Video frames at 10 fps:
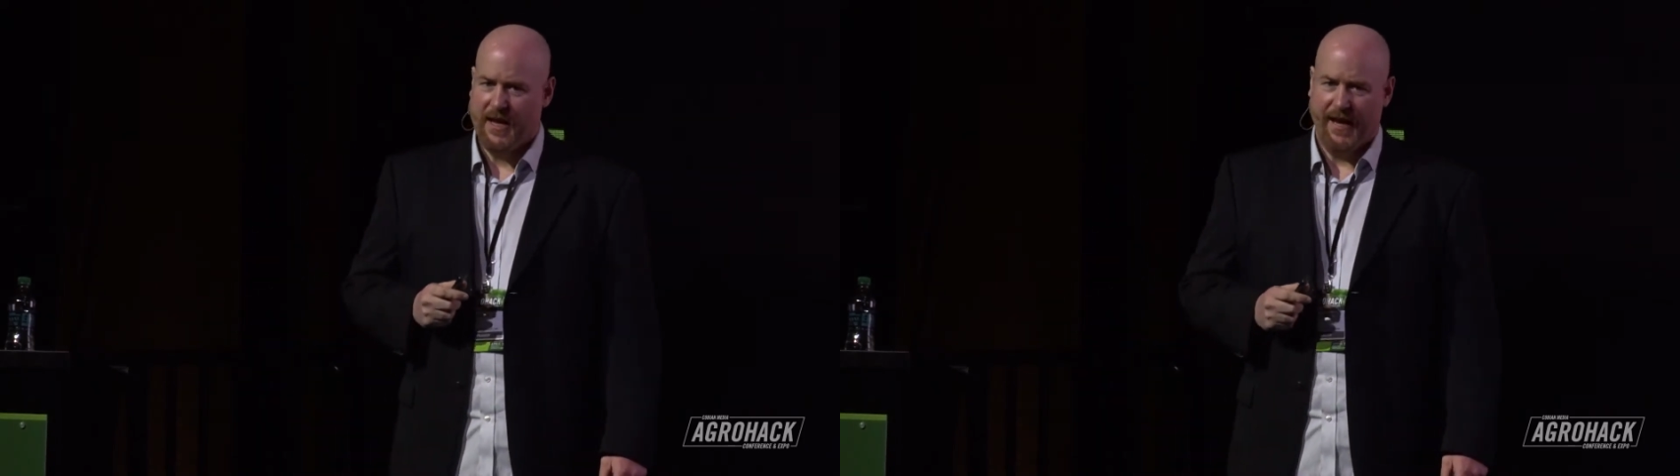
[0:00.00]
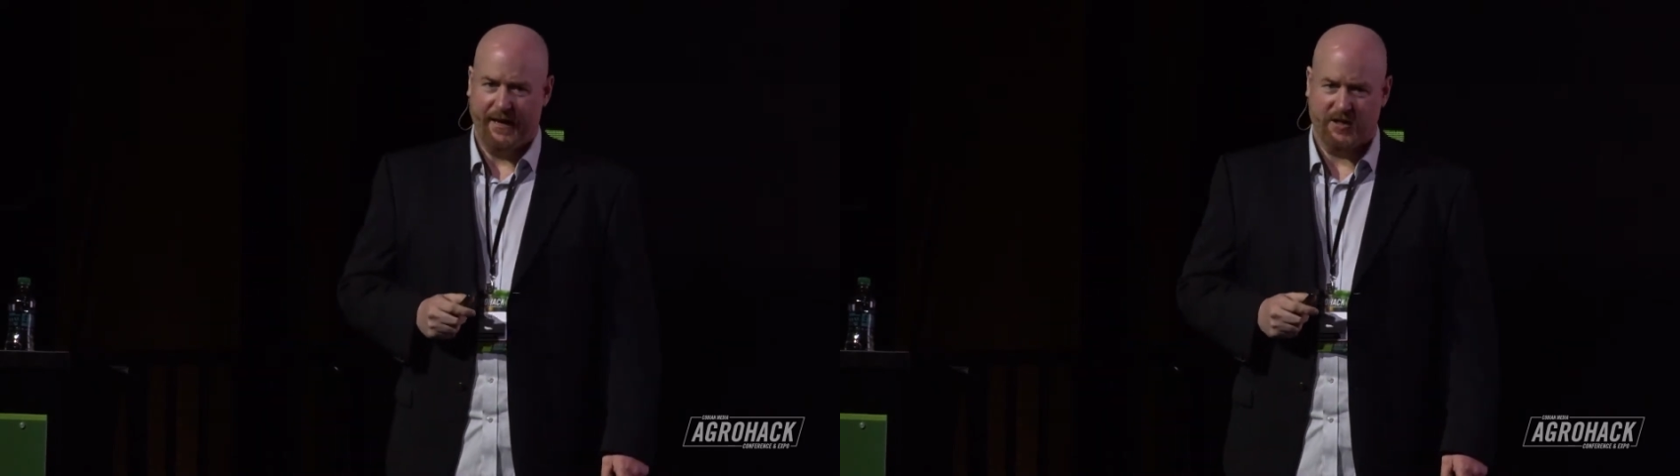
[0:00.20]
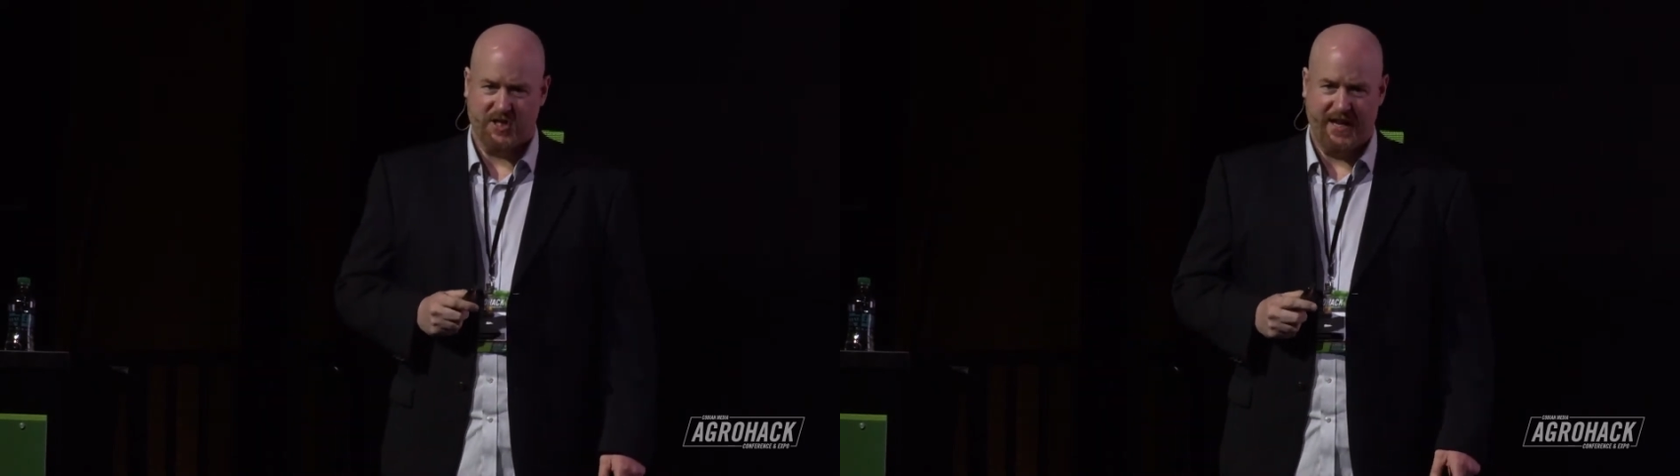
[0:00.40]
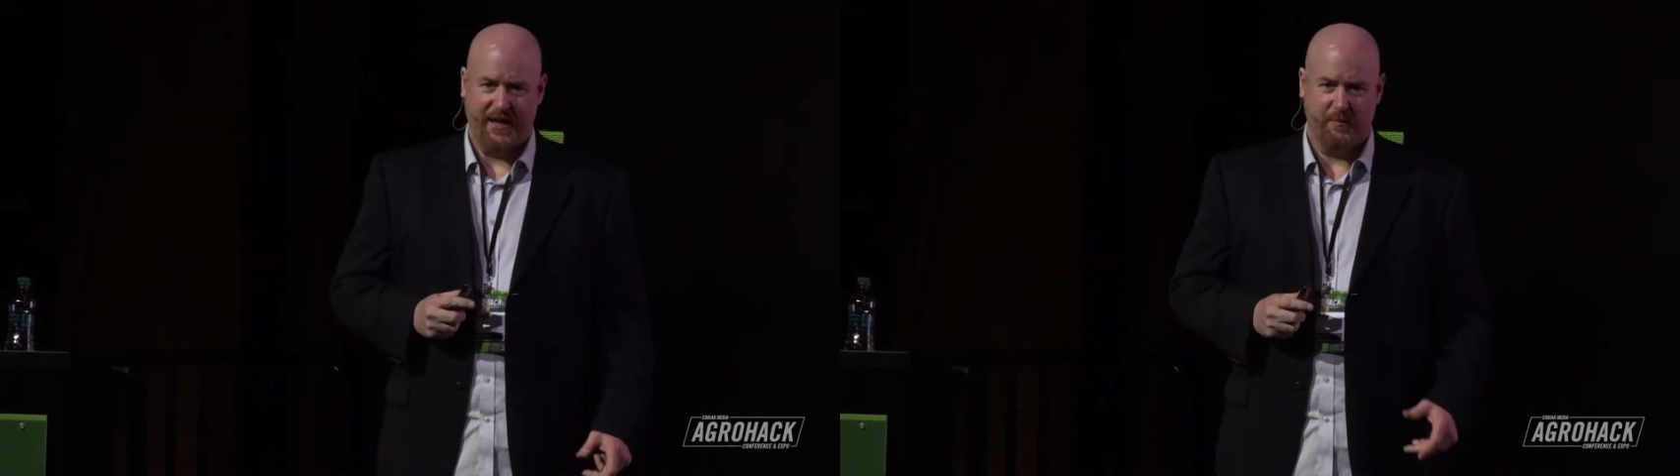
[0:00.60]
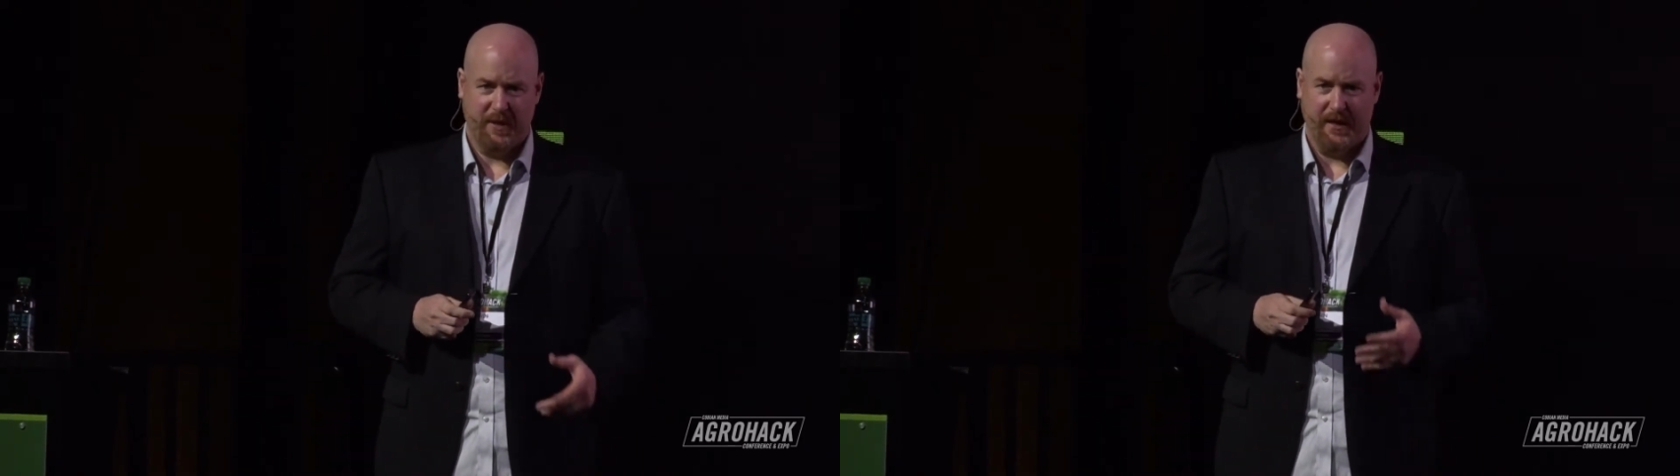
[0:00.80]
and
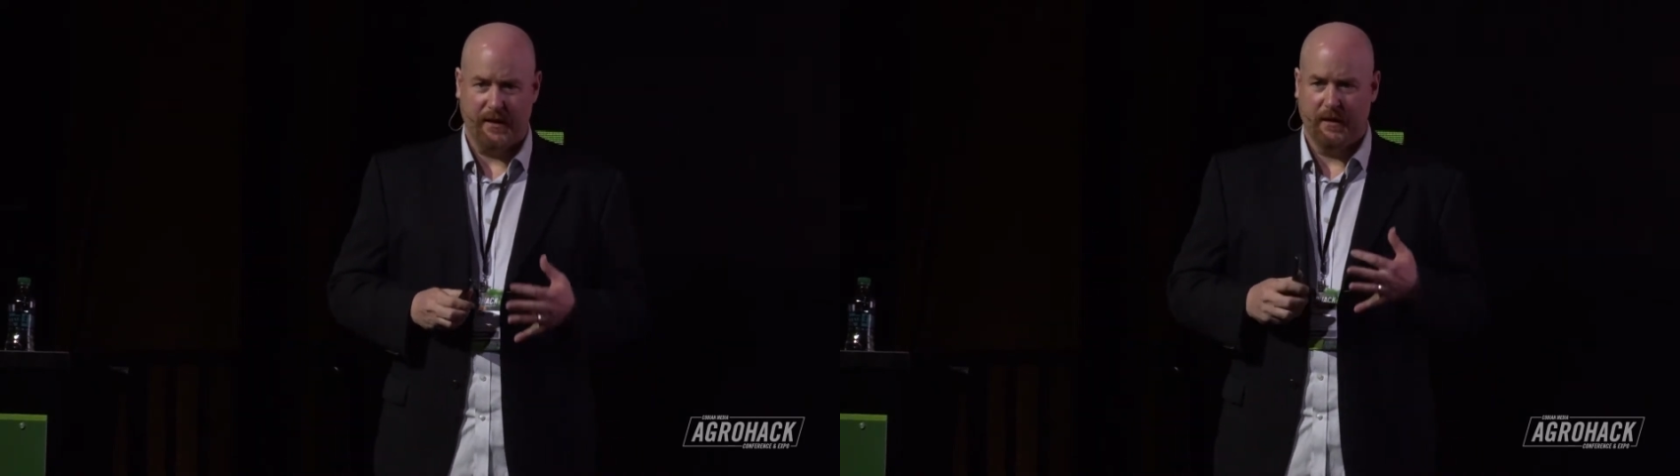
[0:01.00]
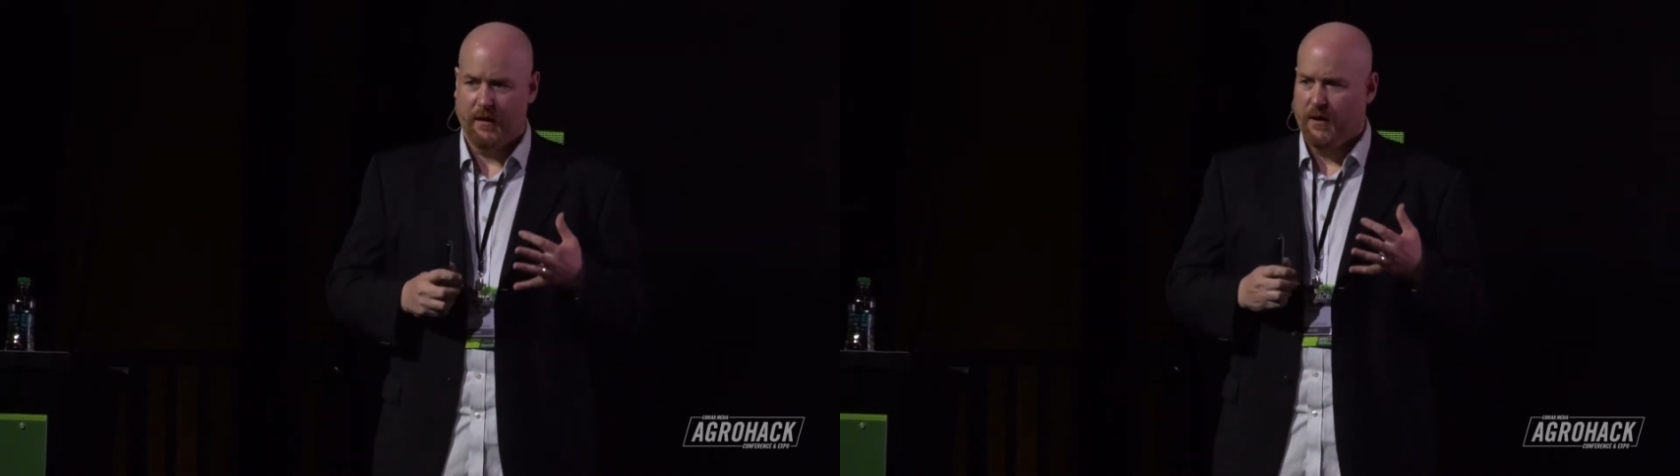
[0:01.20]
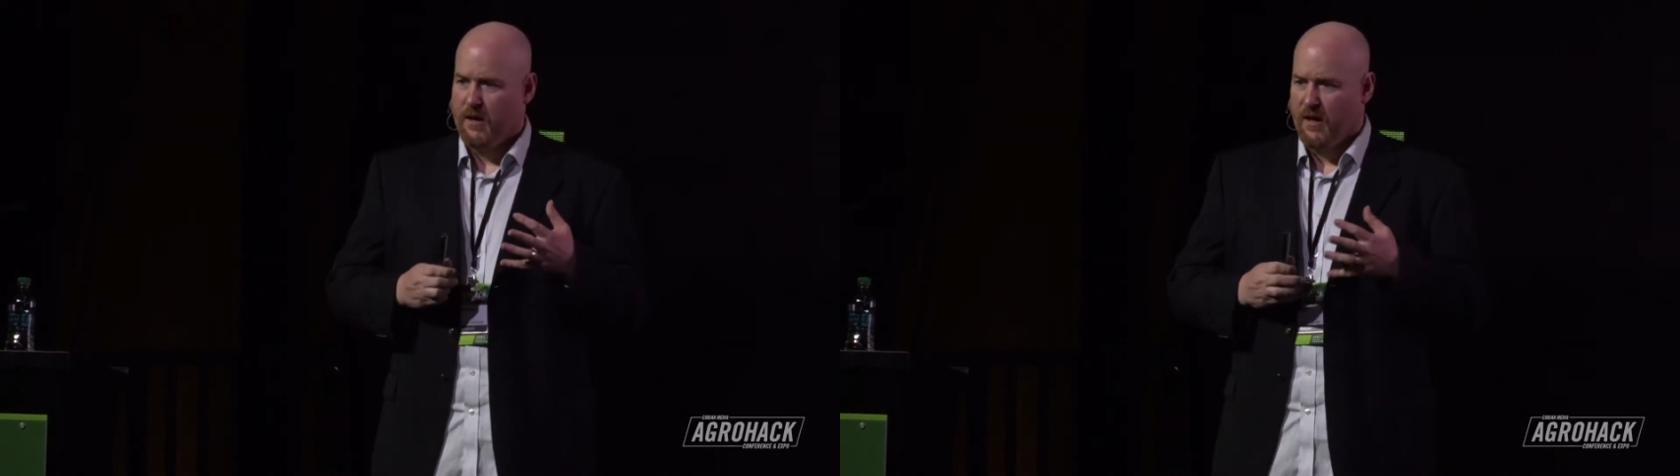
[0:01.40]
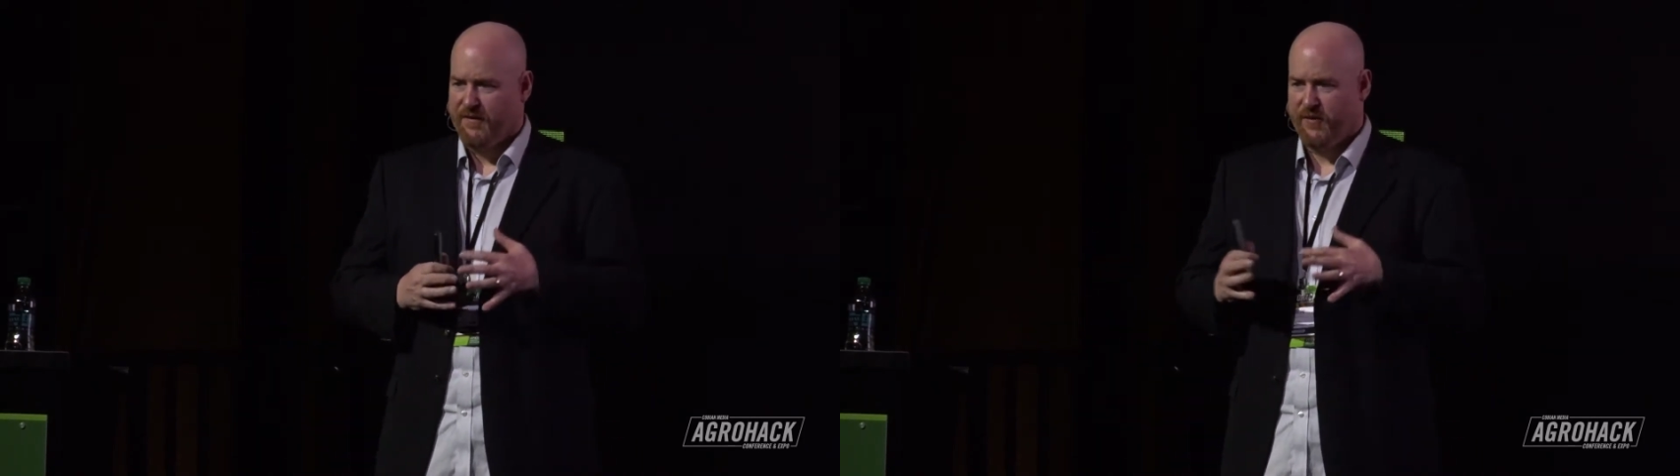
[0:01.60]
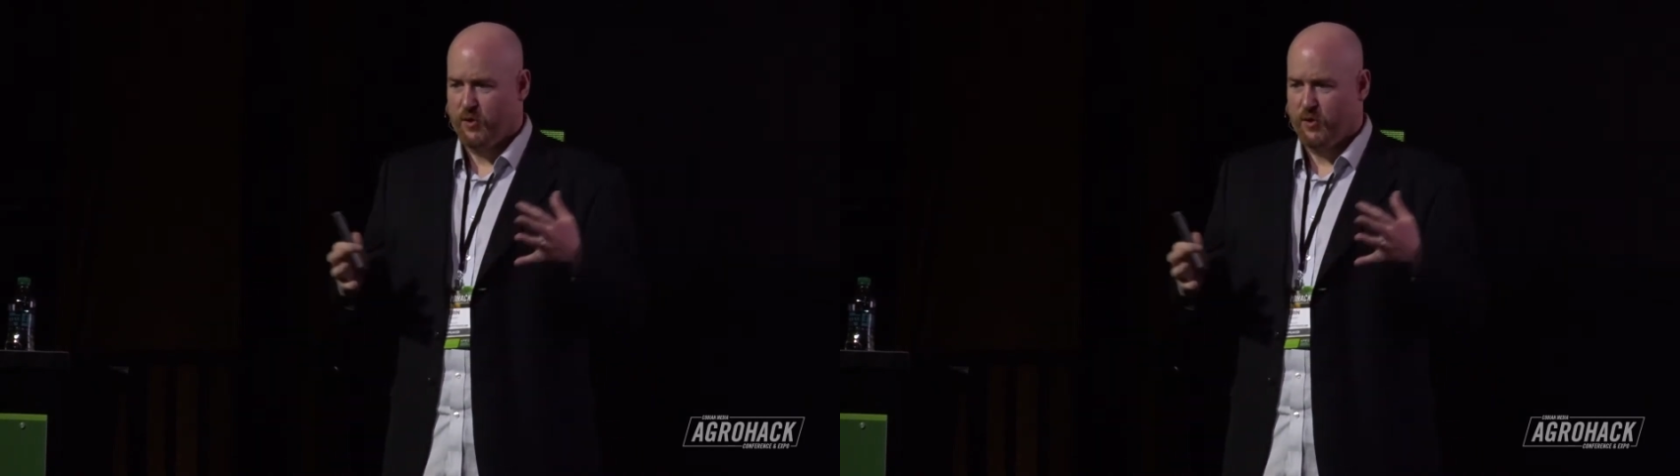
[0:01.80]
instead be a food